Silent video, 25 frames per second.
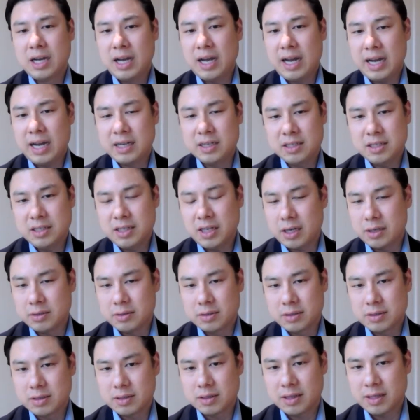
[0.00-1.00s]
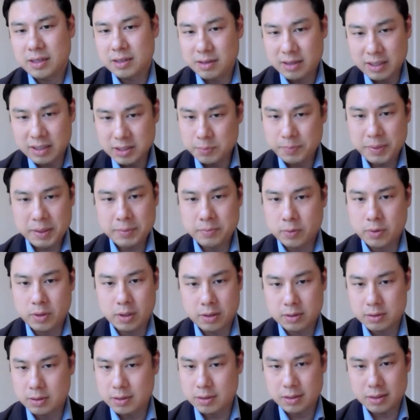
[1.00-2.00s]
And, you know, these people
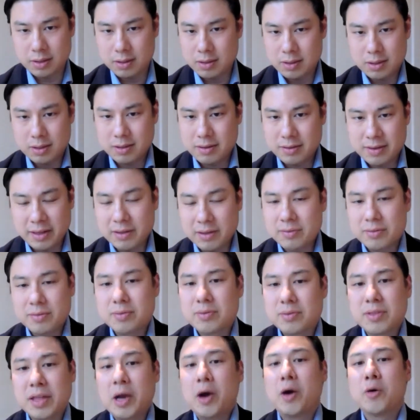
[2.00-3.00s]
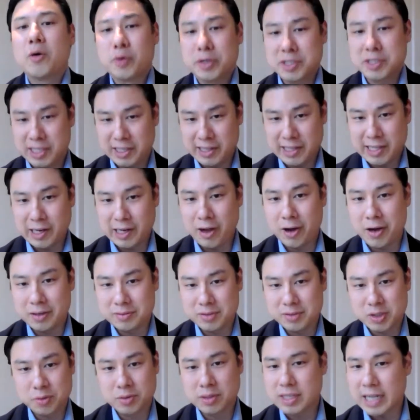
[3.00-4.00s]
are, that they are risking their
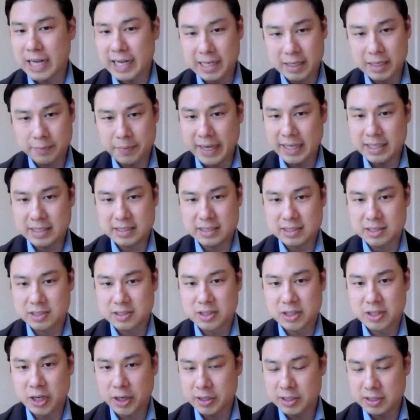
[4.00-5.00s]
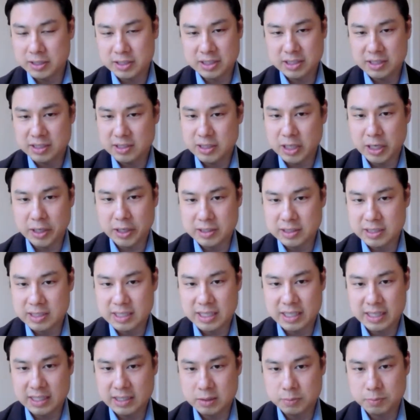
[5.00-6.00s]
lives on a daily basis going into
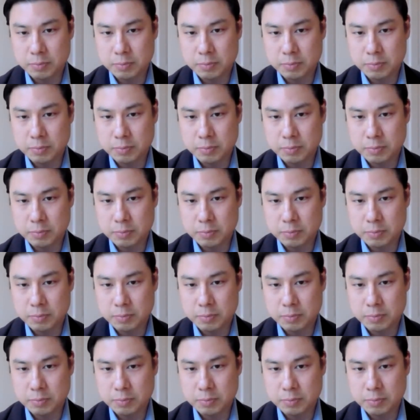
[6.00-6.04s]
these